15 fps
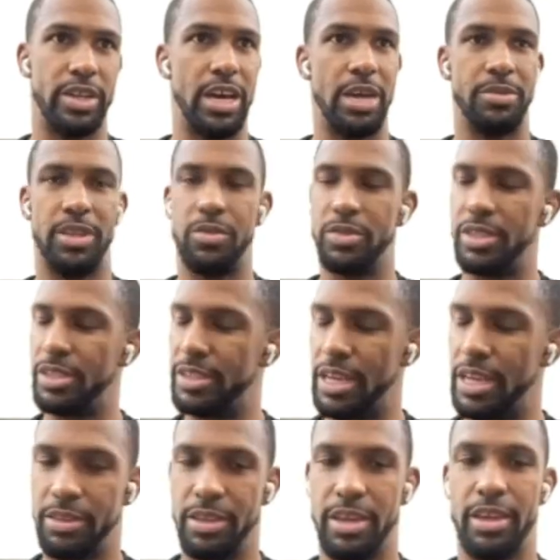times and it was the
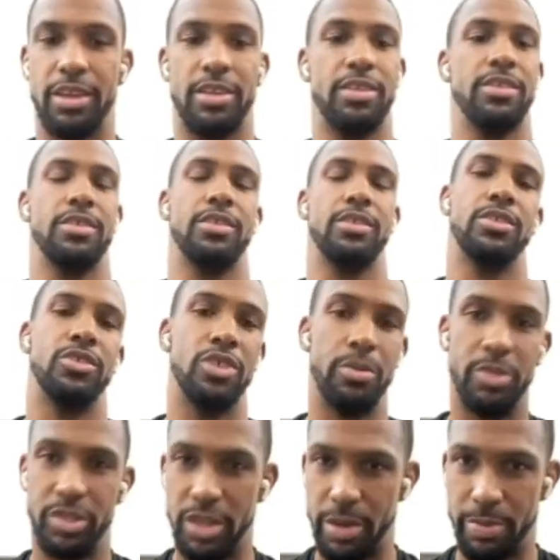same thing.
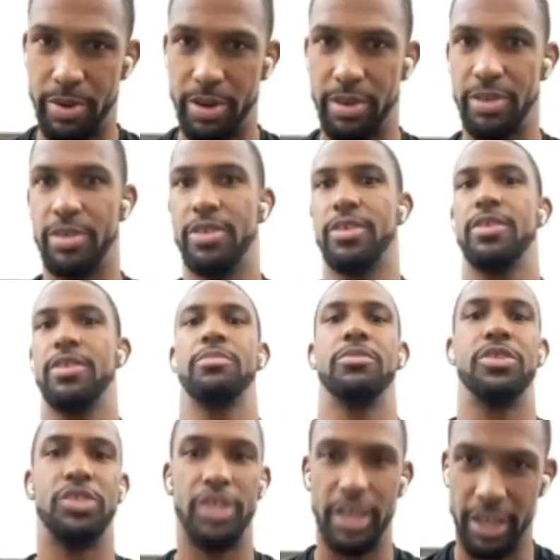German Shepherd,
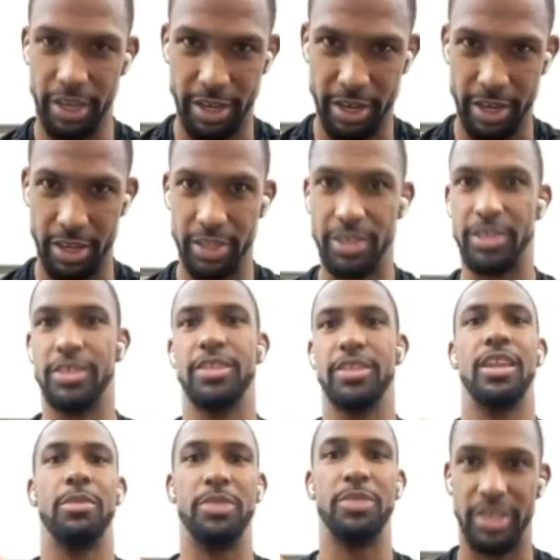machine guns,
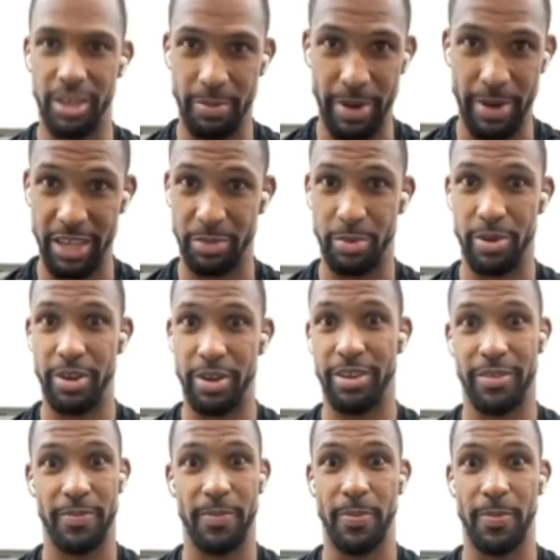let me see a passport.
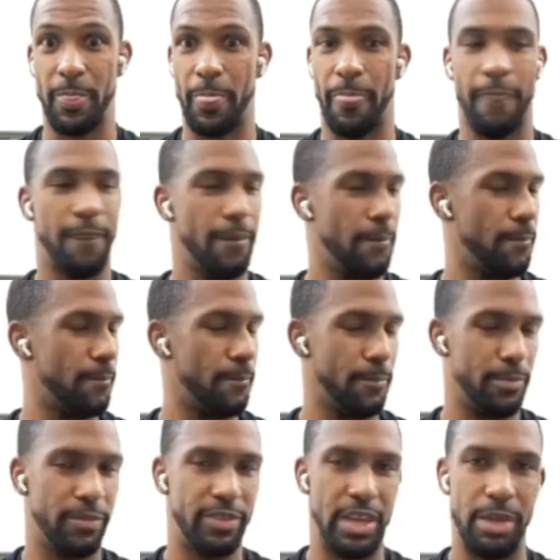
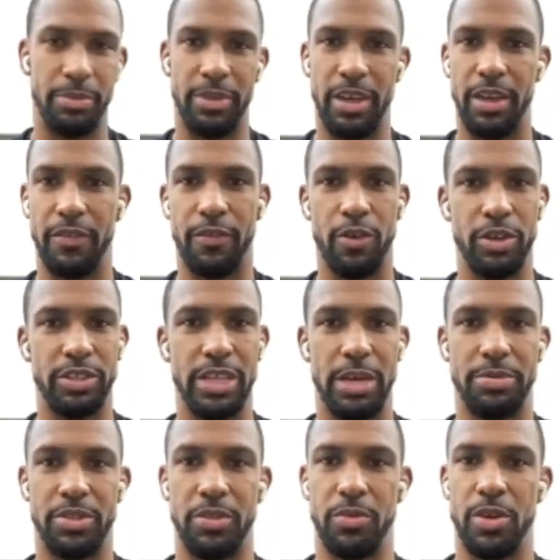Same thing, four
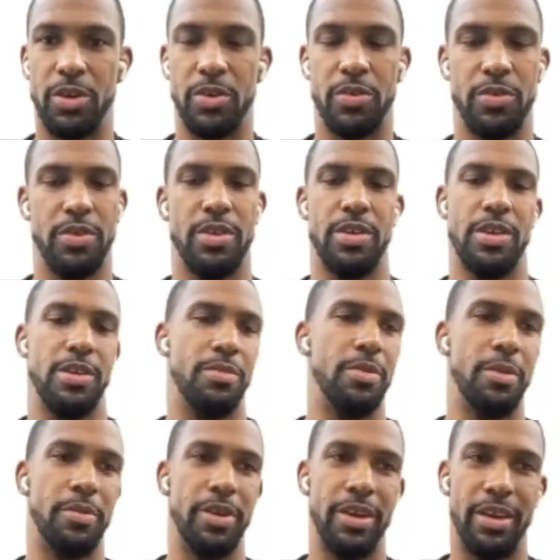stops in a row.
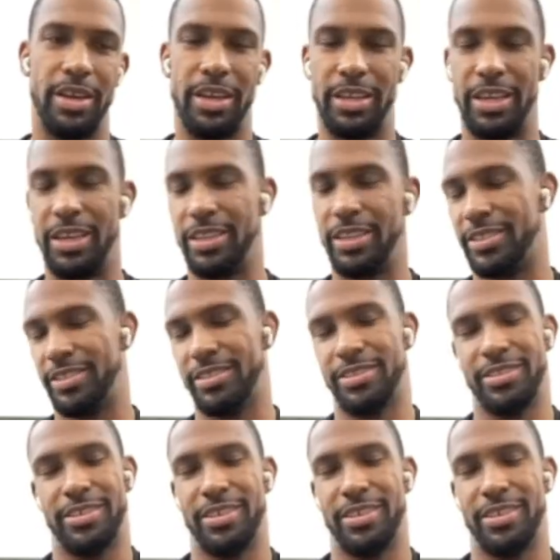Remember, it's,